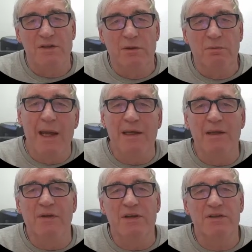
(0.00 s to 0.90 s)
as you may
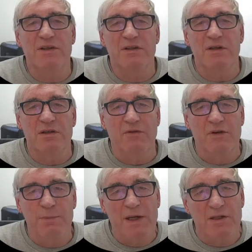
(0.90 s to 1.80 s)
need the assistance of
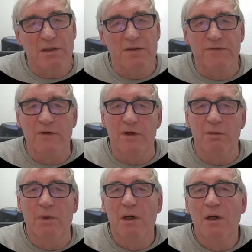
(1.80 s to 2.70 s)
a specialist
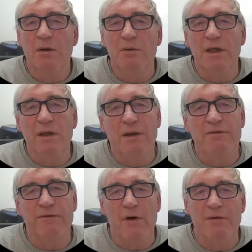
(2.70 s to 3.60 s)
firm who deal
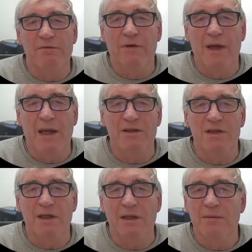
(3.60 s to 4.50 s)
in foreign
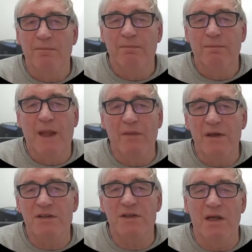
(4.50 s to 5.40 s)
VAT, and
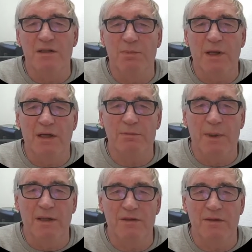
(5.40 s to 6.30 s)
these tend to be
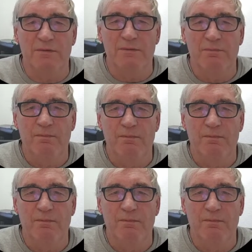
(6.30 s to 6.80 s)
expensive.